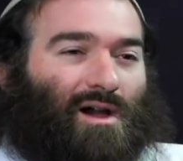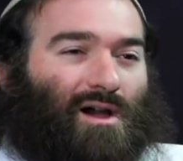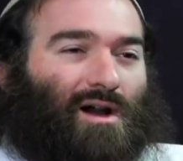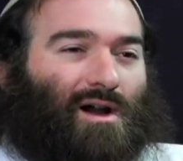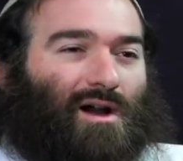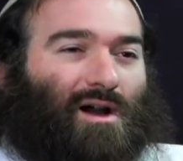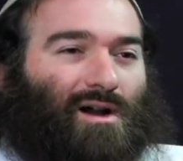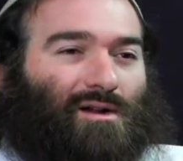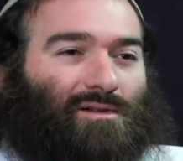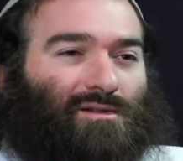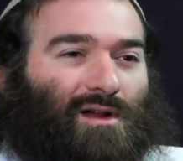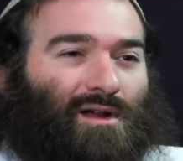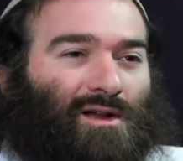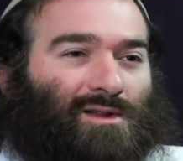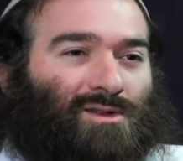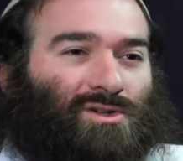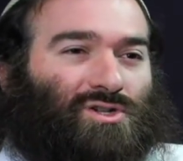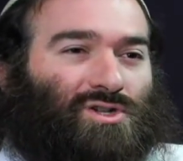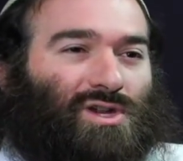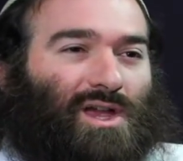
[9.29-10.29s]
heart
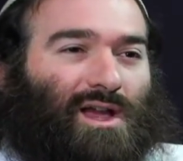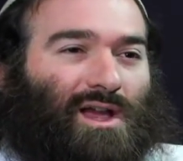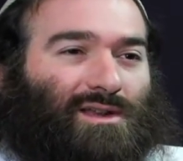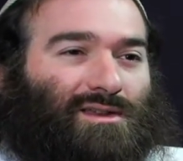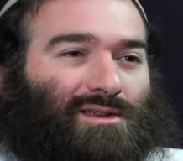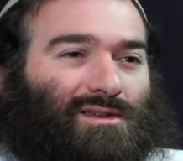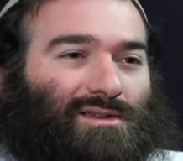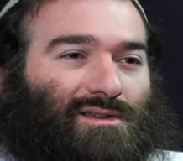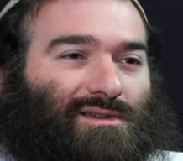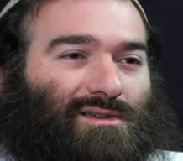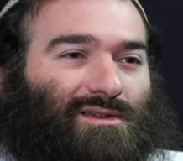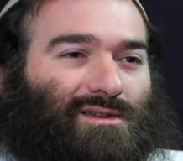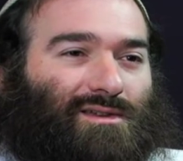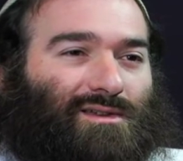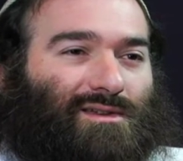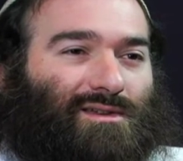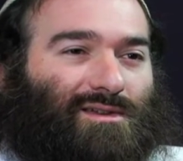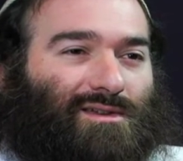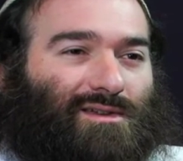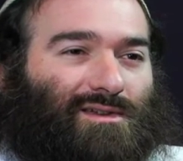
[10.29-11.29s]
unchecked
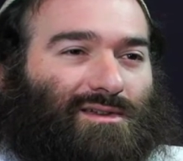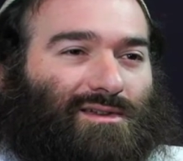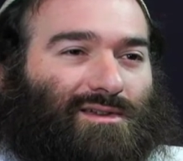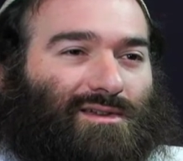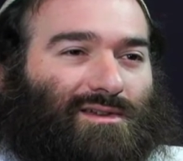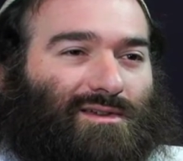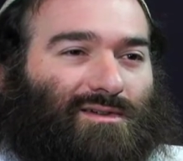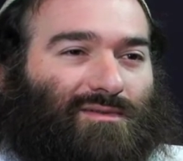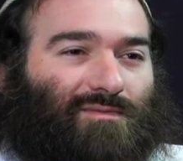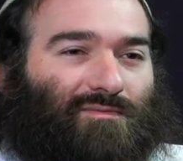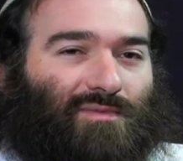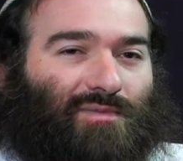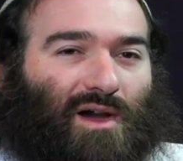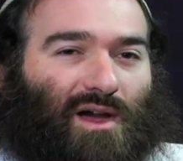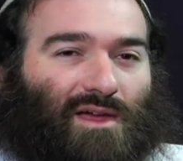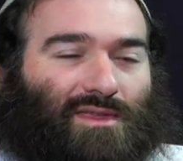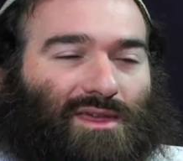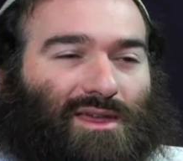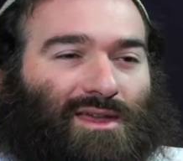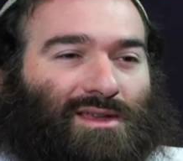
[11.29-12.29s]

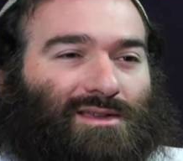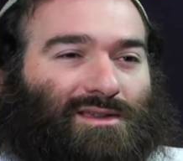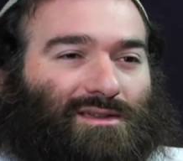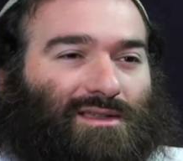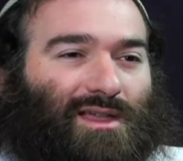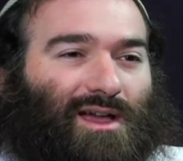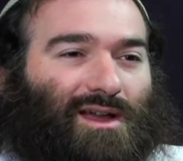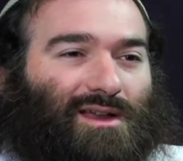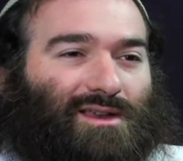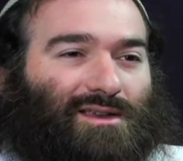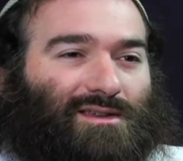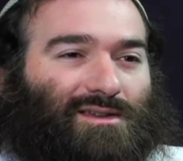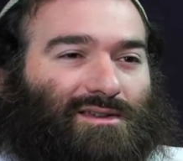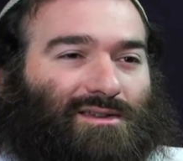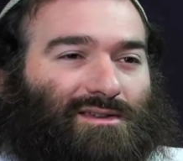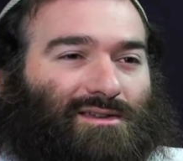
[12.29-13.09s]
by the intellect.